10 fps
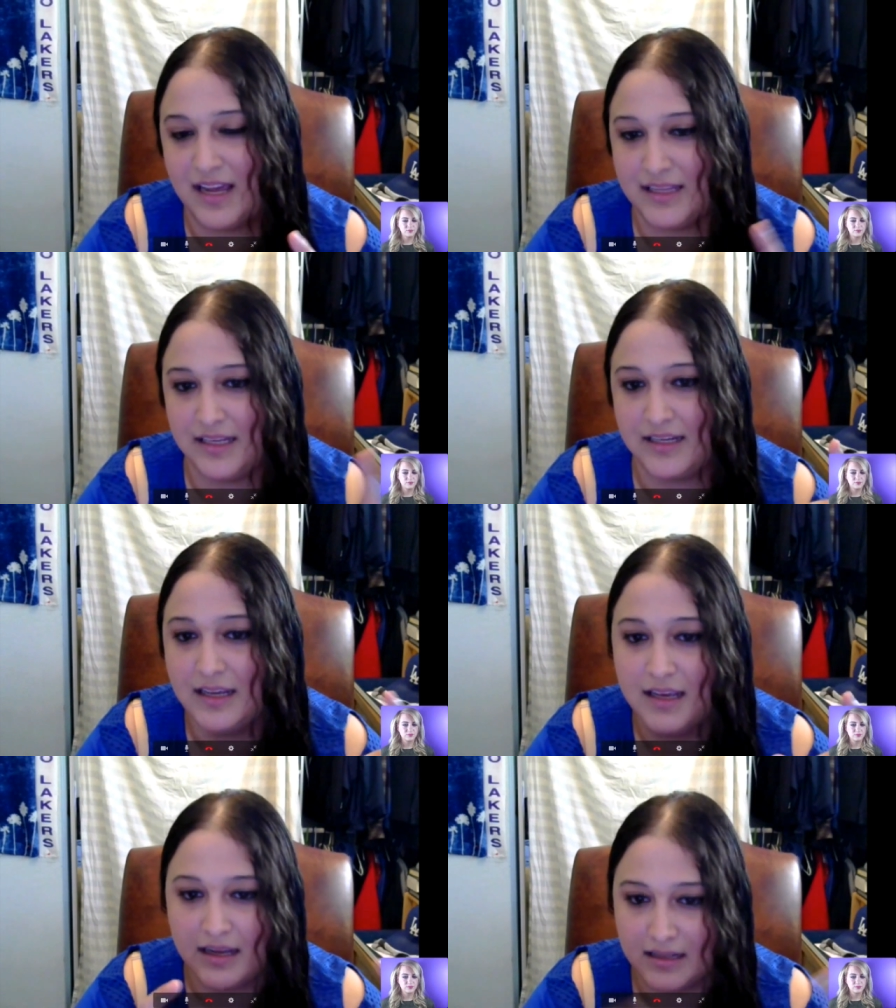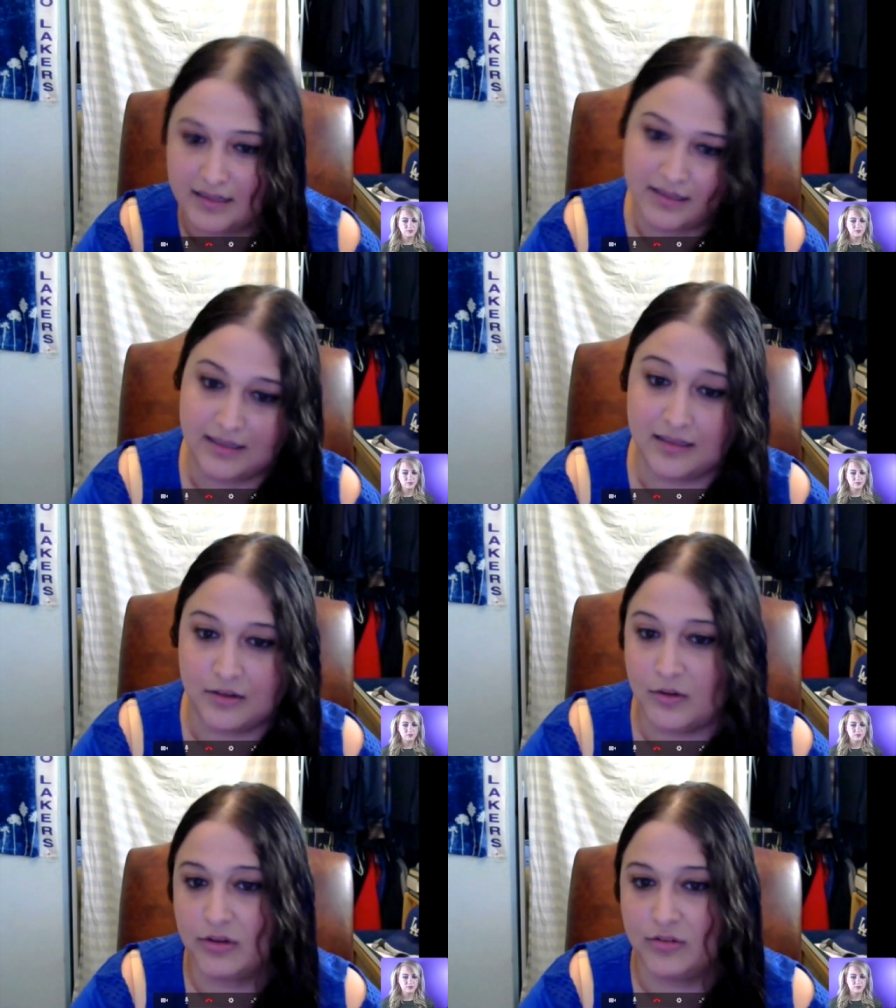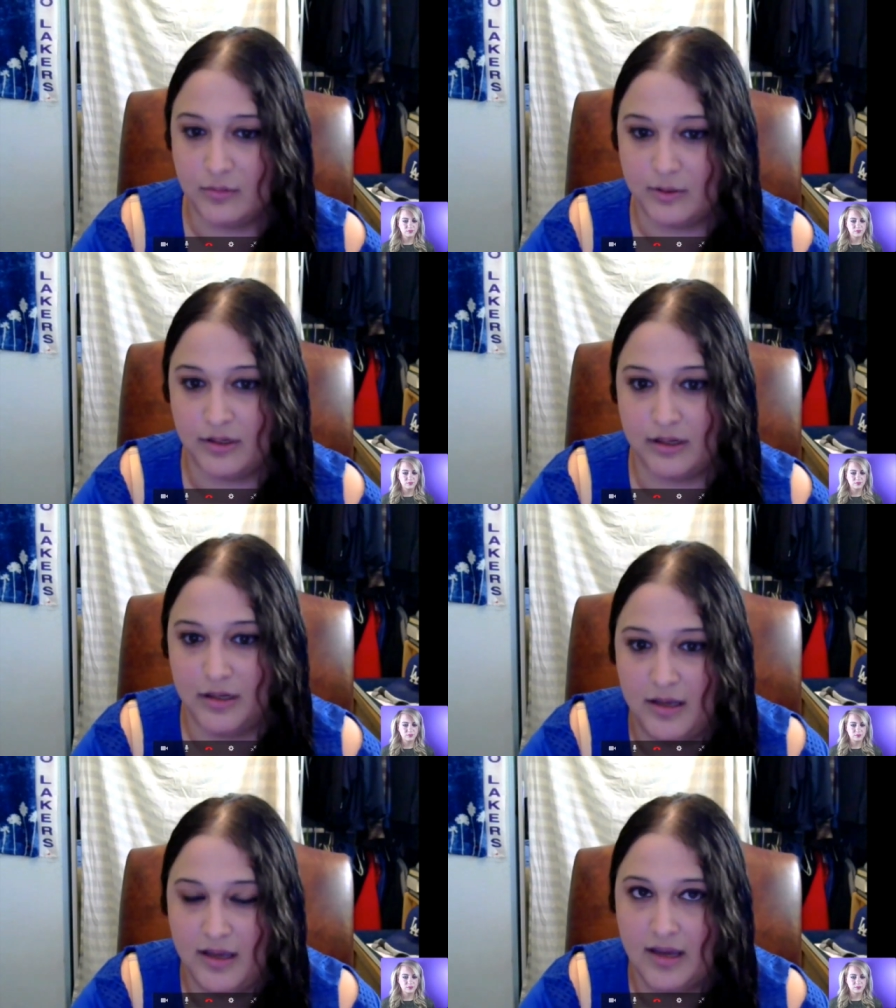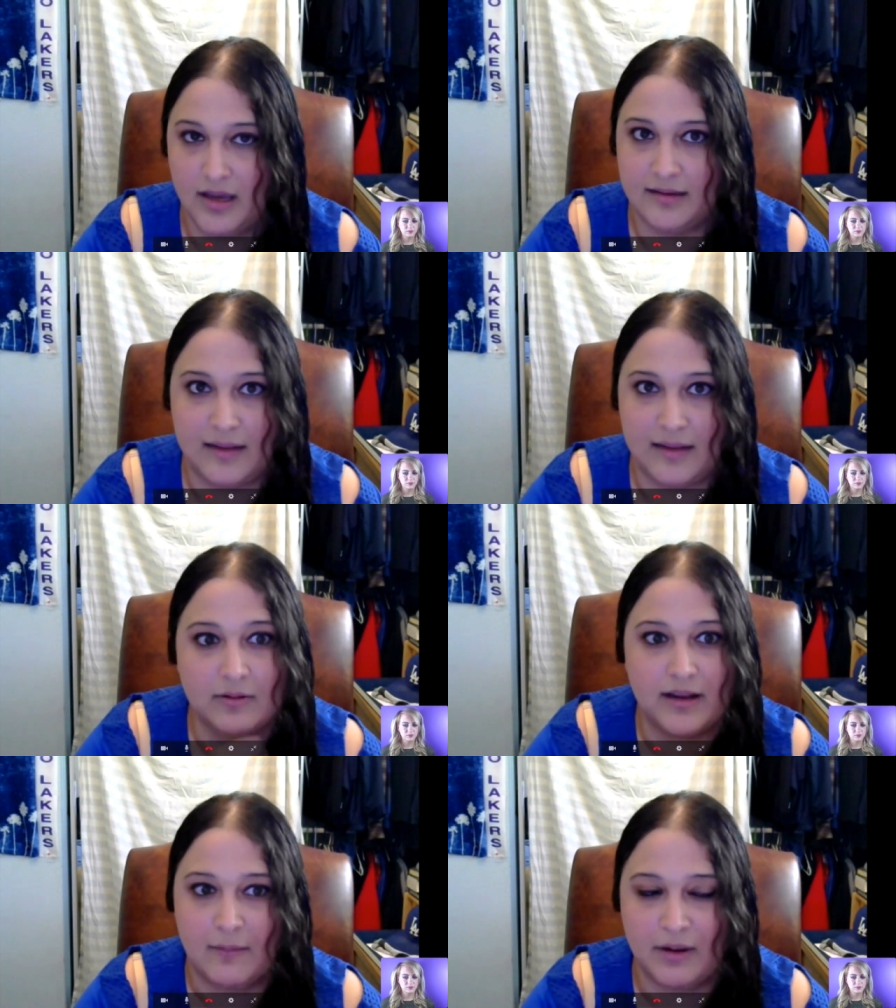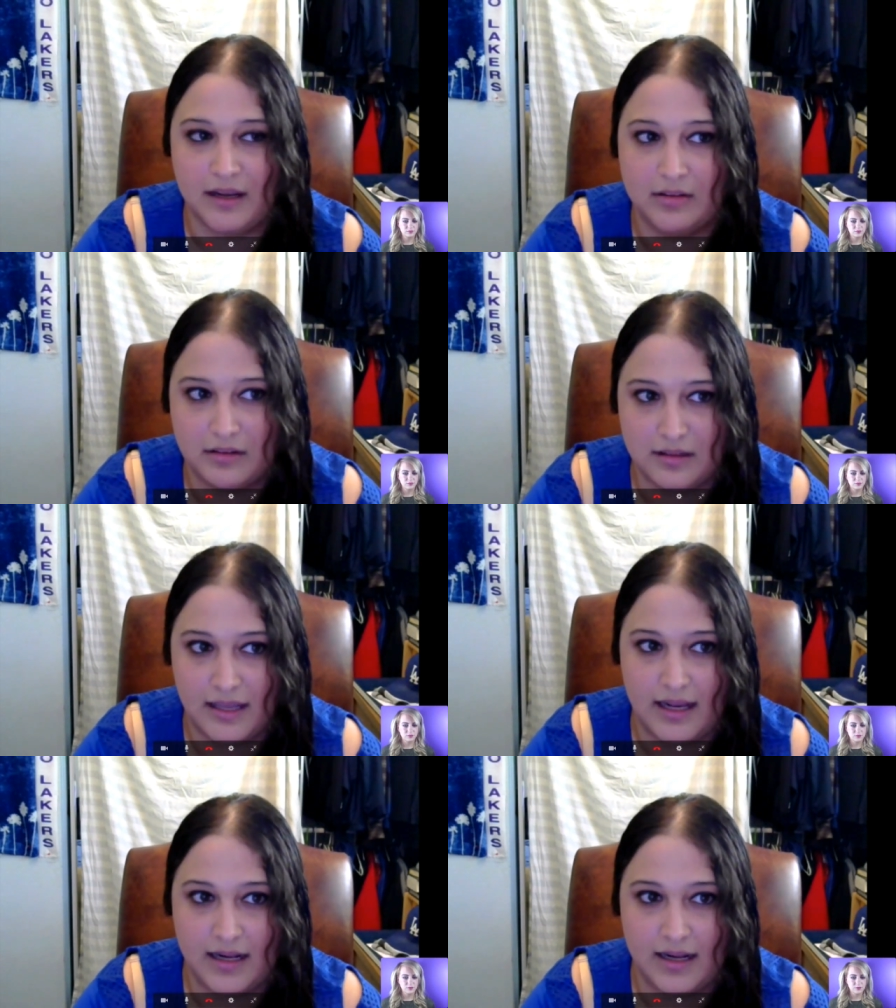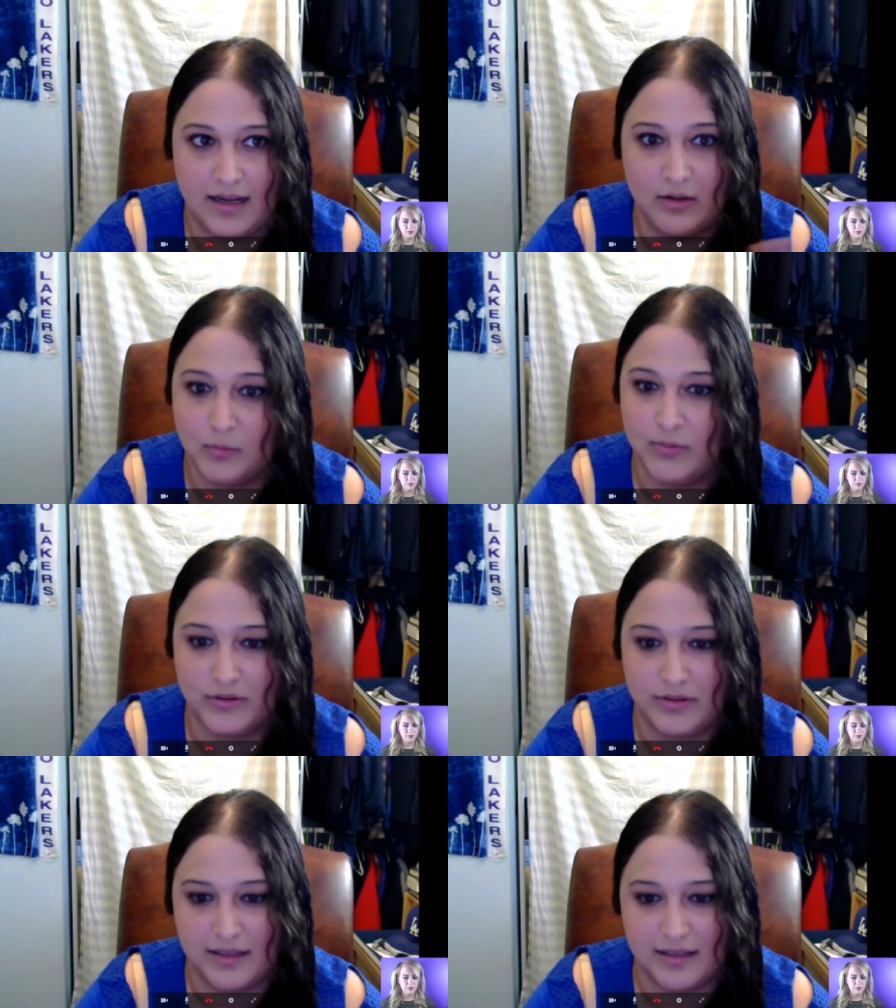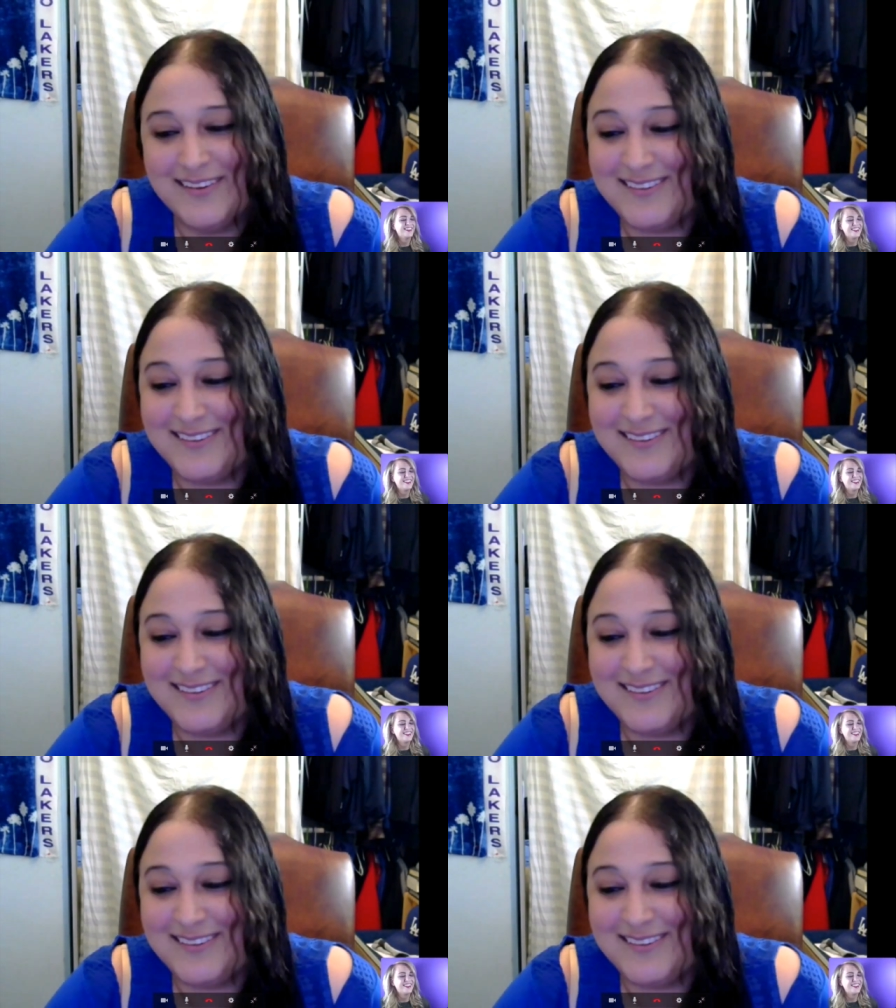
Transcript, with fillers: I think this is a new contributor same thing with Emma. She's like a new person.